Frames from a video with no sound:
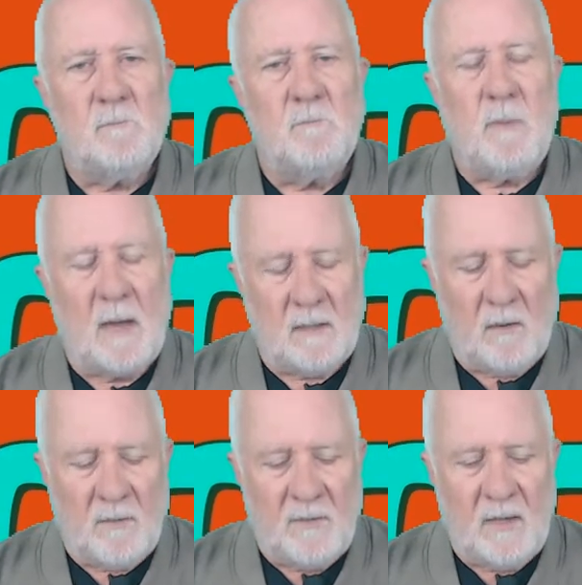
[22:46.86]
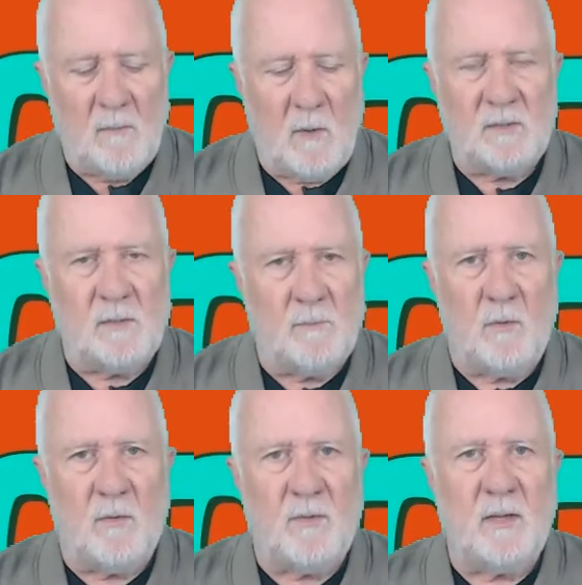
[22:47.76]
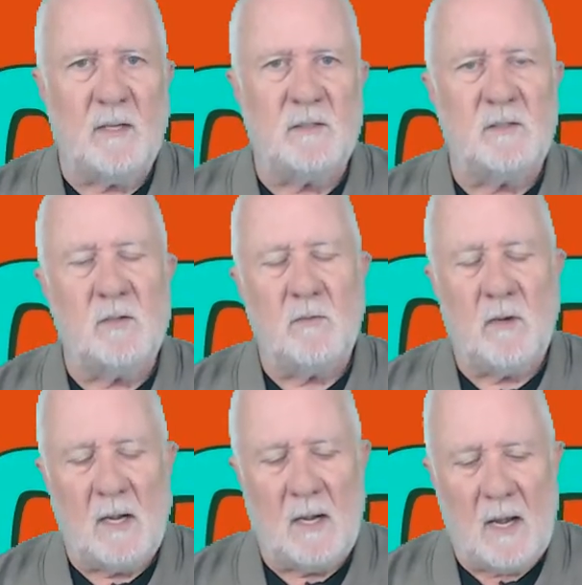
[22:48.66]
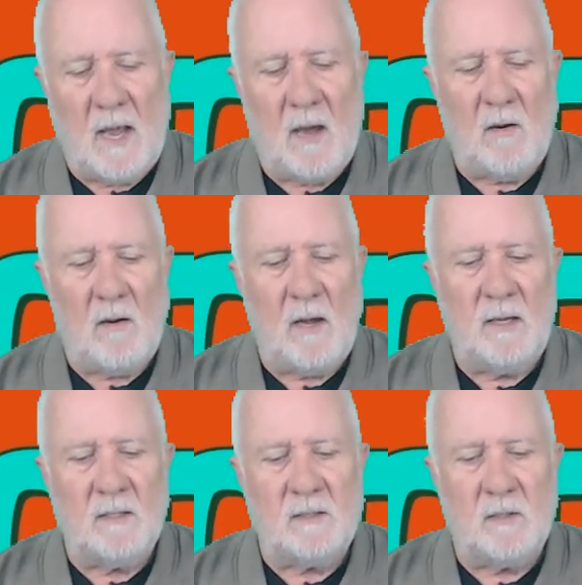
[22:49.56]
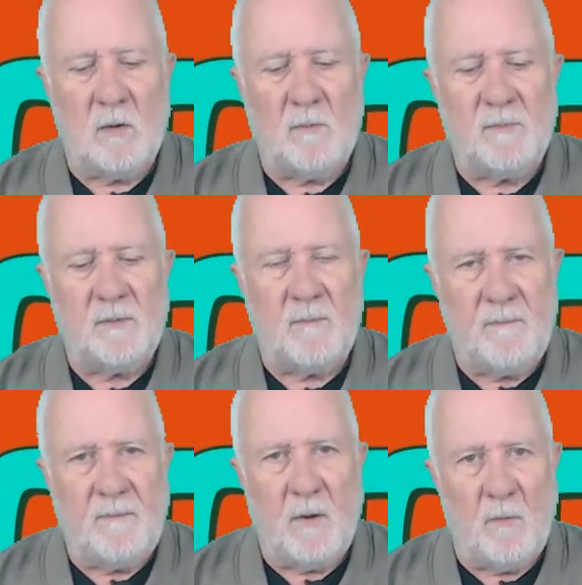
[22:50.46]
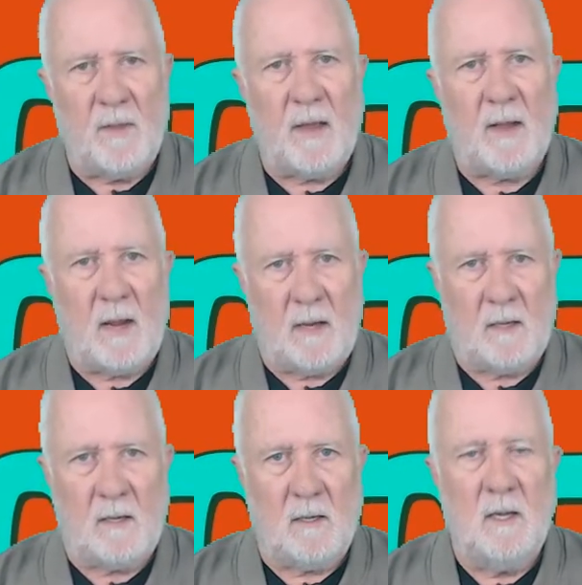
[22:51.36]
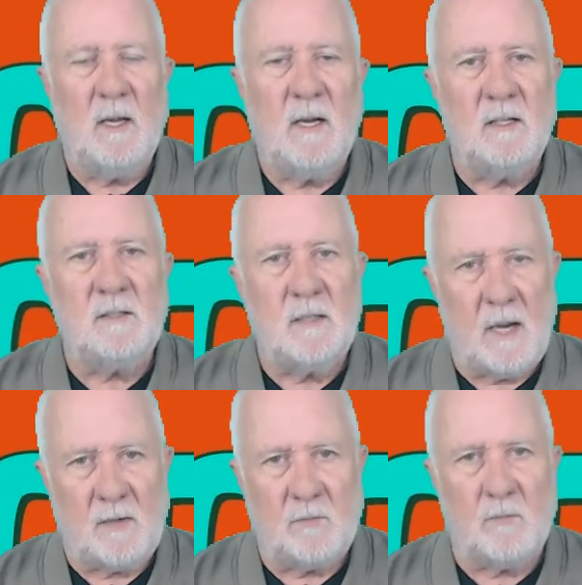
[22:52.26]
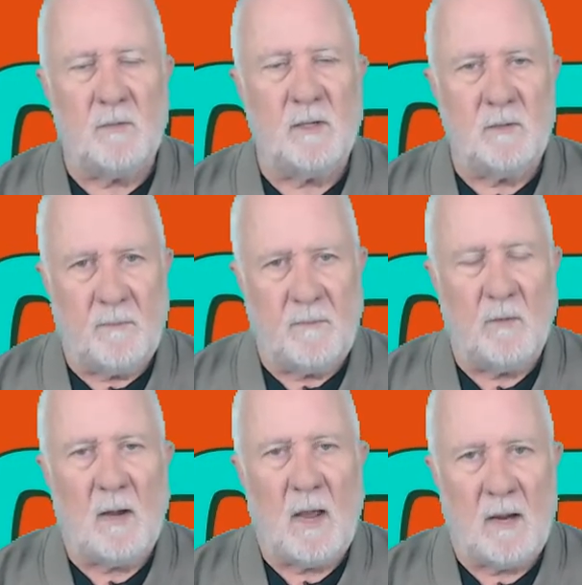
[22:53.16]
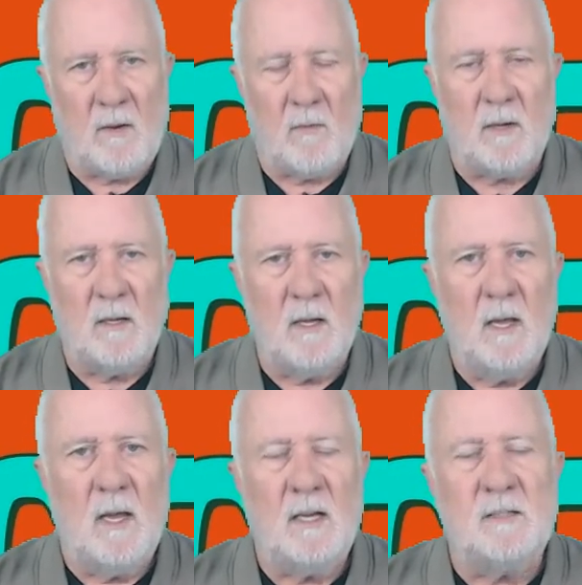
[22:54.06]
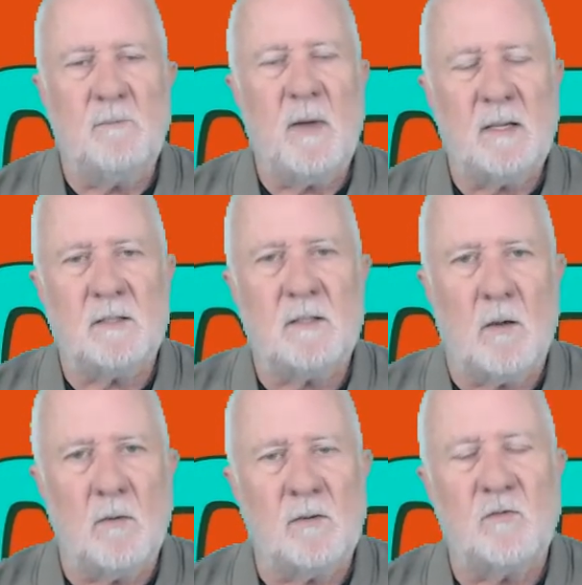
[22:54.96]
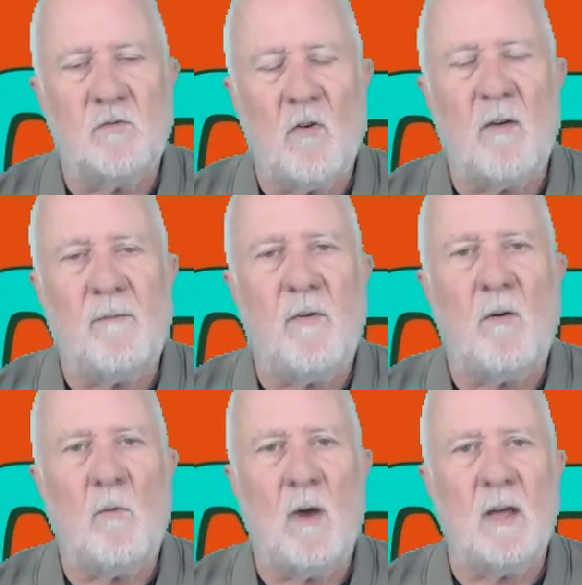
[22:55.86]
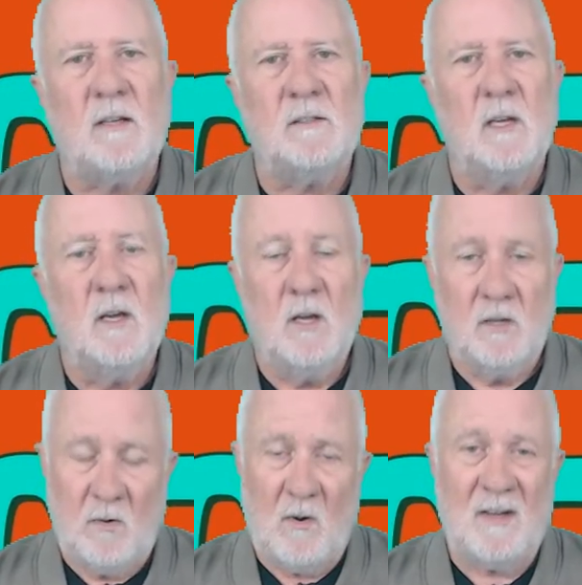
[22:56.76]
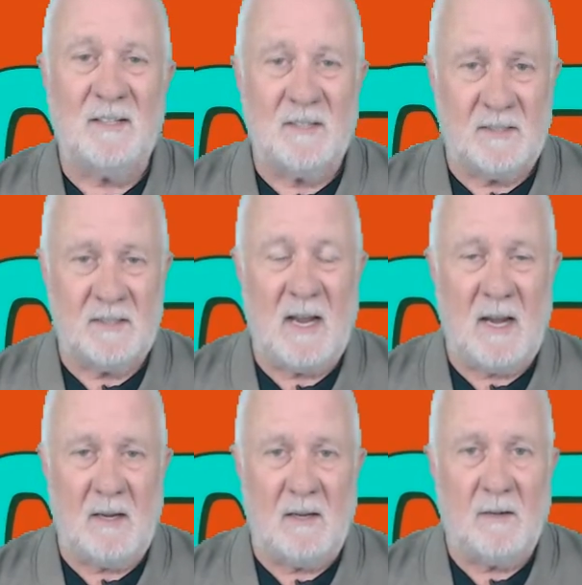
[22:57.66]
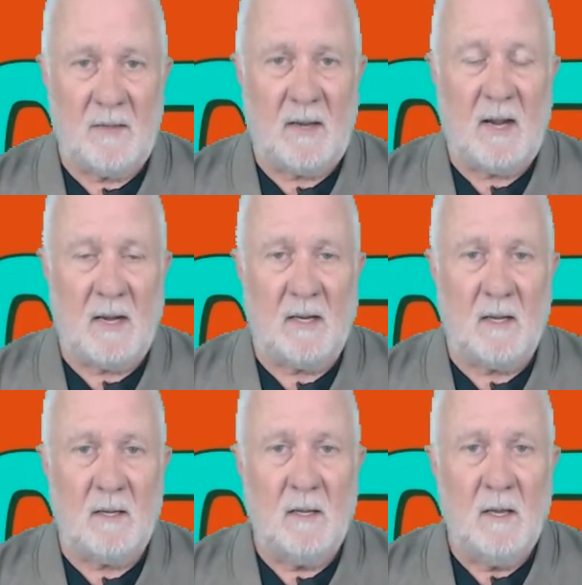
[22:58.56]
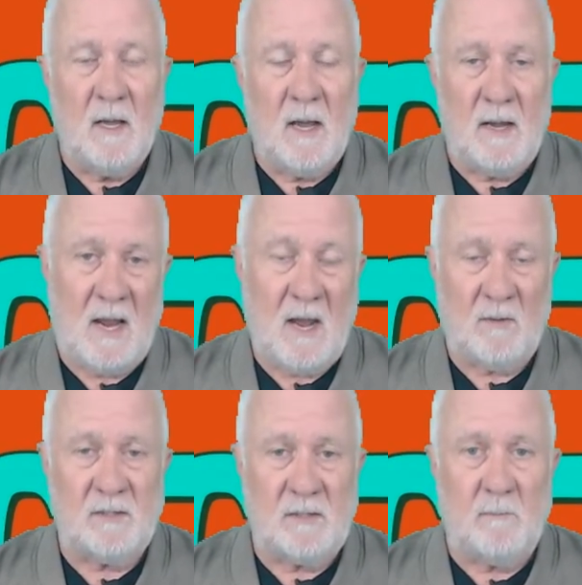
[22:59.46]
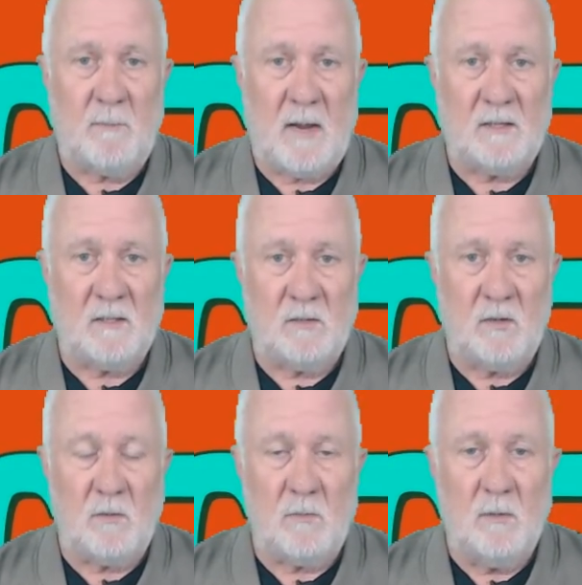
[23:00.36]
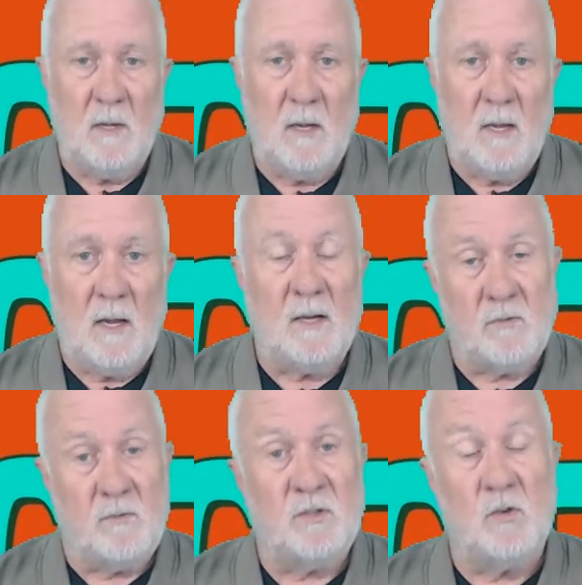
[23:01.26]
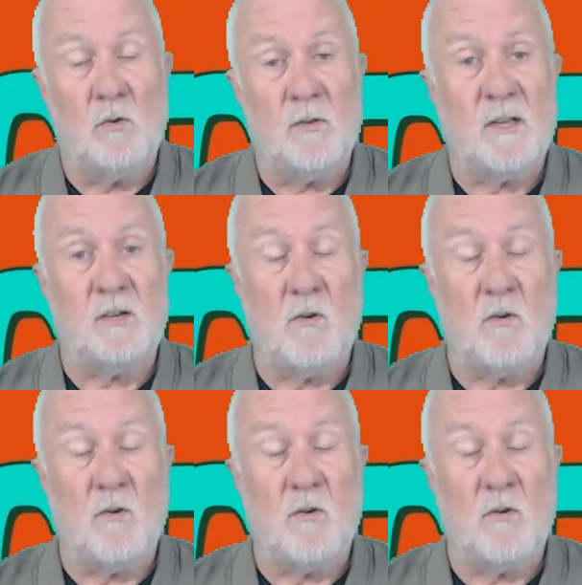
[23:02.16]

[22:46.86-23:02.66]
But I think the most important thing is to allow yourself to feel that anger. It is natural that you feel angry. It's best, though, to try and find ways to understand that anger and how it's impacted you, and to ensure that you're